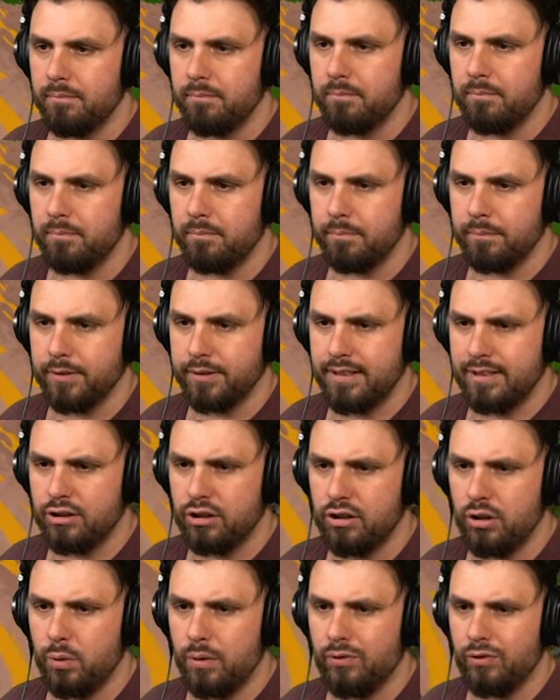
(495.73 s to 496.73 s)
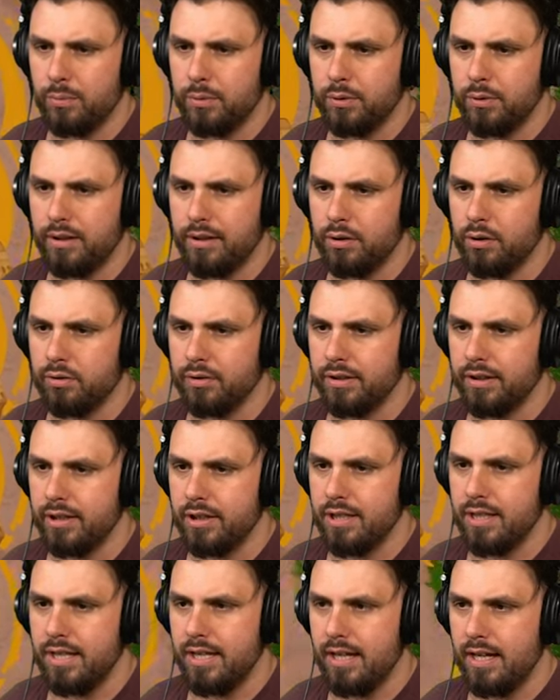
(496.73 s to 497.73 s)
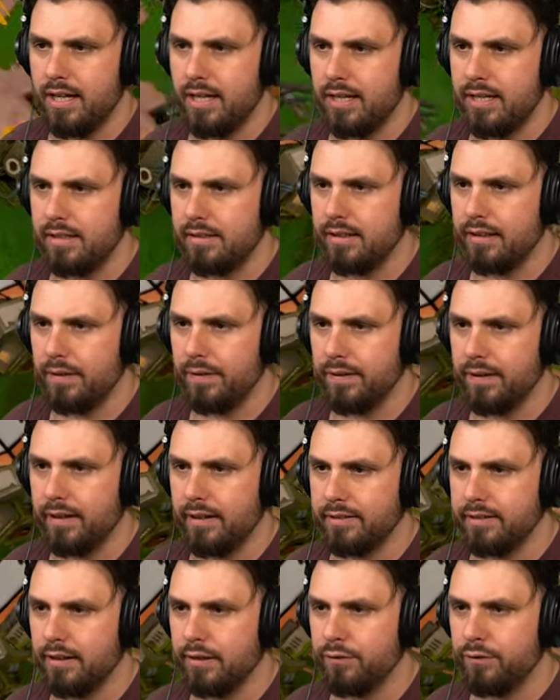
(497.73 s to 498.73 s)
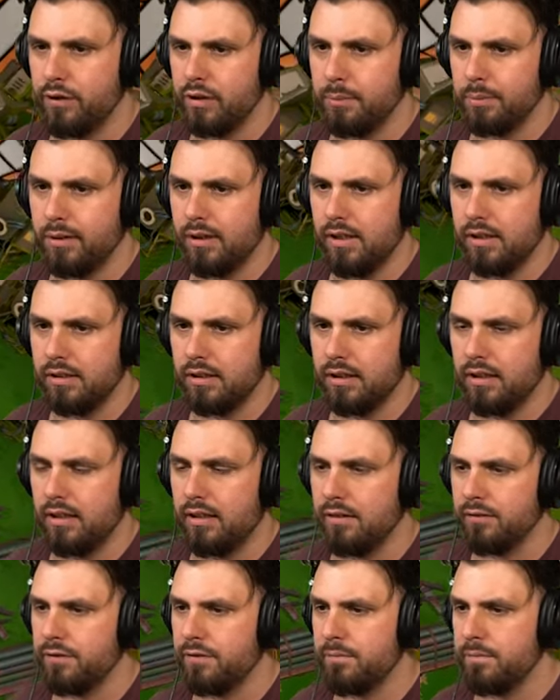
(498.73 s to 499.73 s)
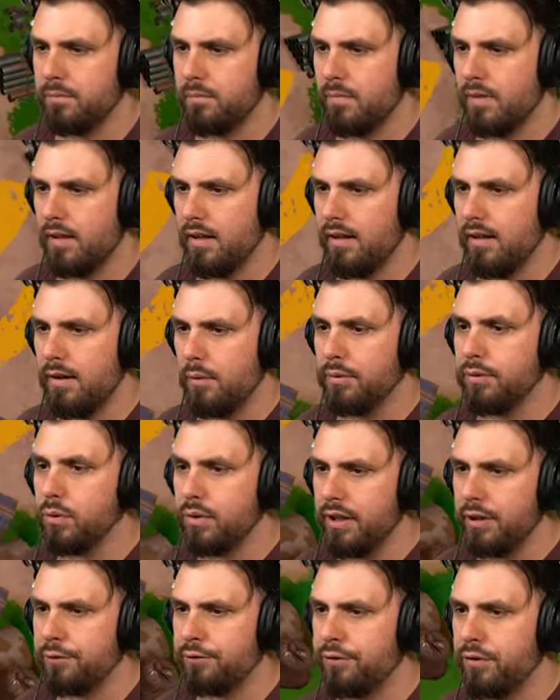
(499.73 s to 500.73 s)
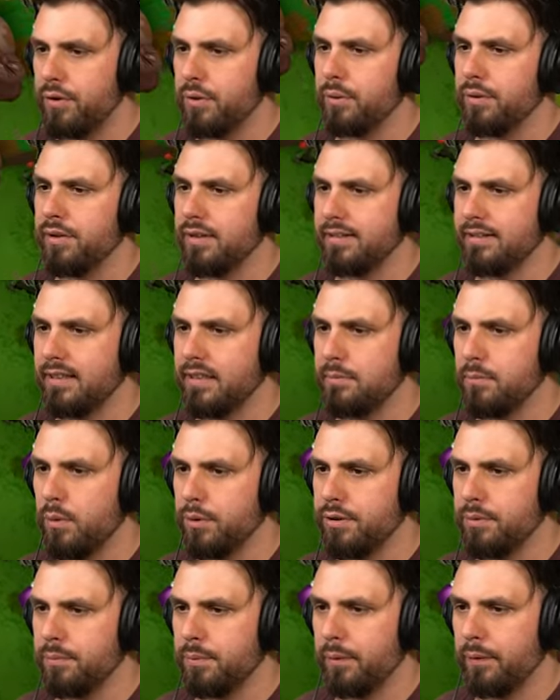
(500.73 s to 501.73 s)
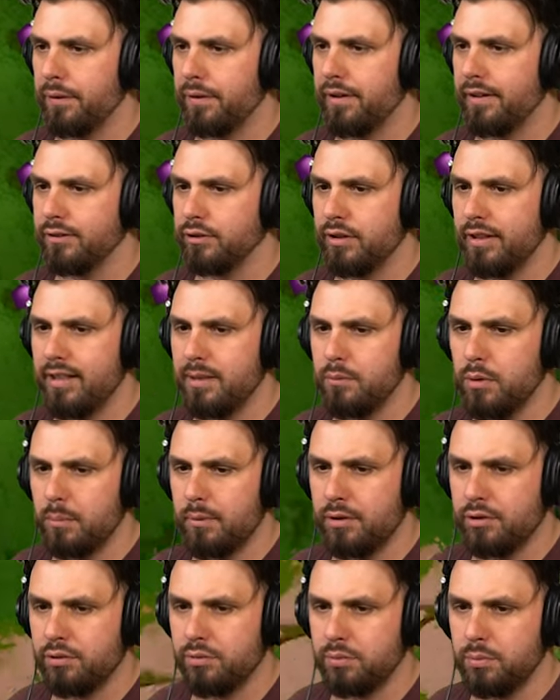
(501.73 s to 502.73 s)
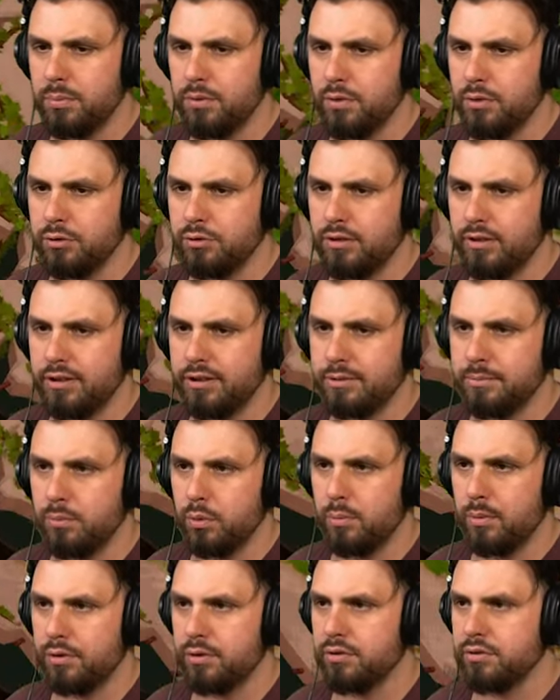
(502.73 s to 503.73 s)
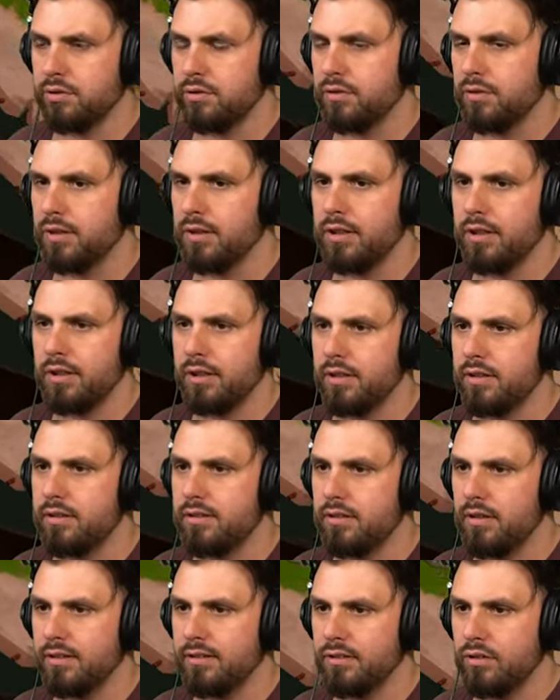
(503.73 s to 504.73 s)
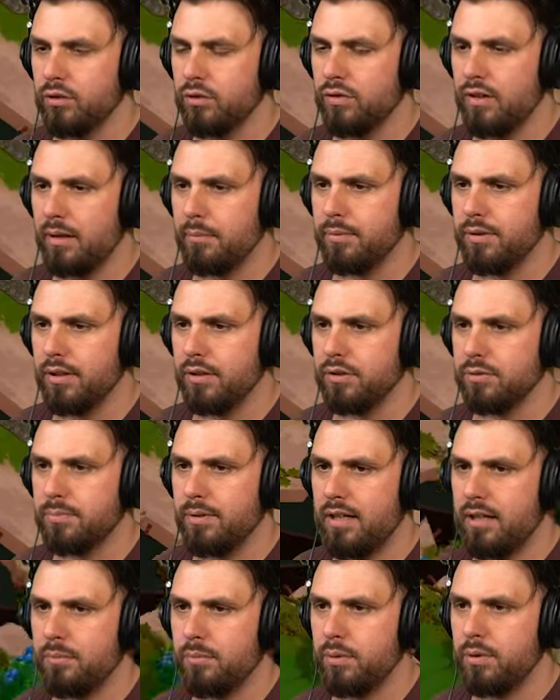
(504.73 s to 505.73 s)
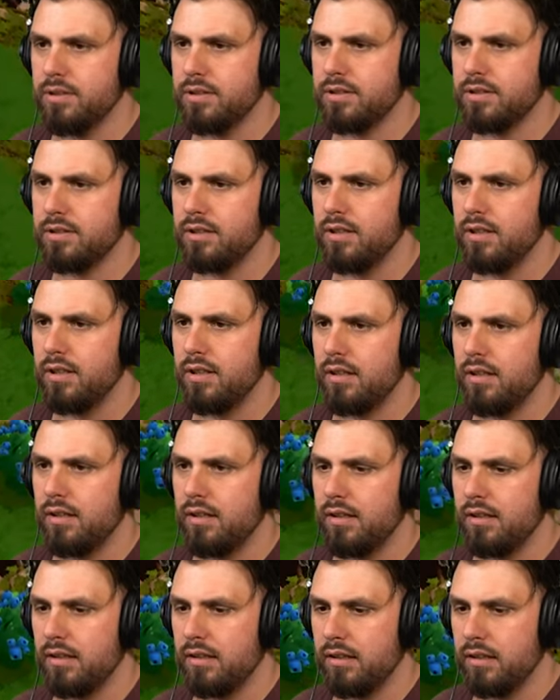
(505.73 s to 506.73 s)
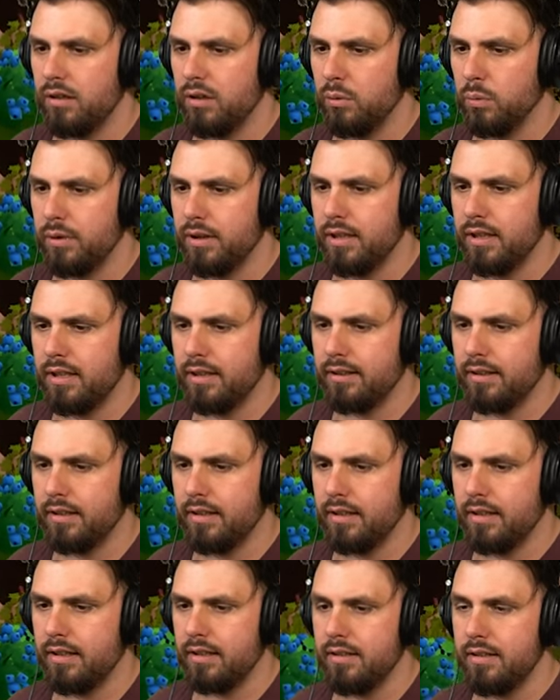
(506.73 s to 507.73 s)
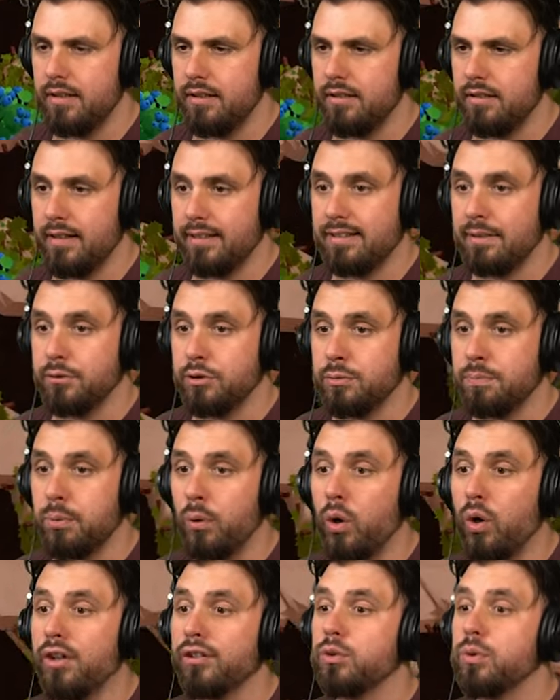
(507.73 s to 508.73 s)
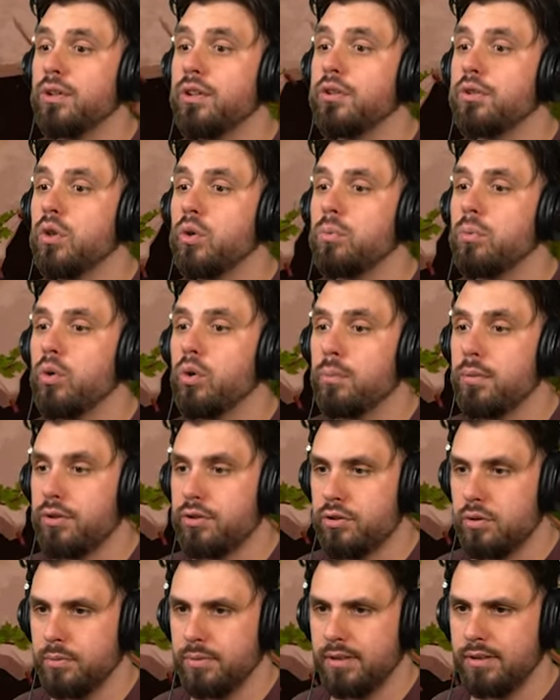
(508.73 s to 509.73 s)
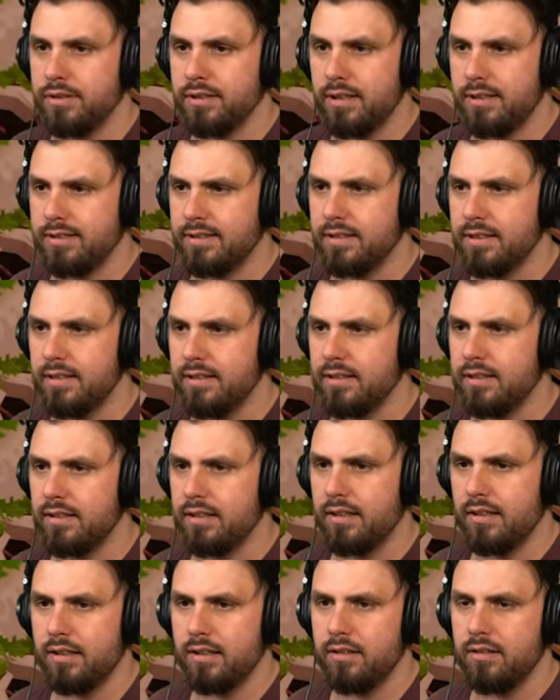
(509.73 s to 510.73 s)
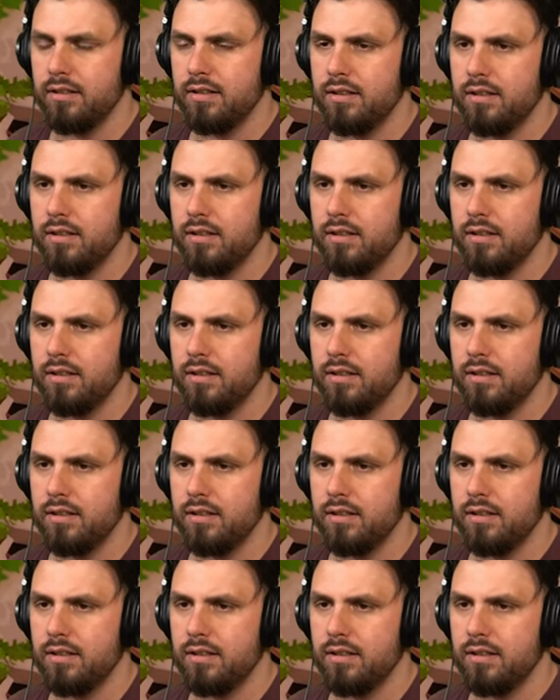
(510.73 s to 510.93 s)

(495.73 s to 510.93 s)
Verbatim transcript: Hmm, there's actually no way for me to get over there yet. I don't think it's like fully blocked off. Uh, we do need food, is like the most important thing. So getting more mushrooms would be useful. There's more mushrooms over here. Let's go grab those bad boys. Uh, we got a got some spores. We can grow more mushrooms. That's that's neat. Okay.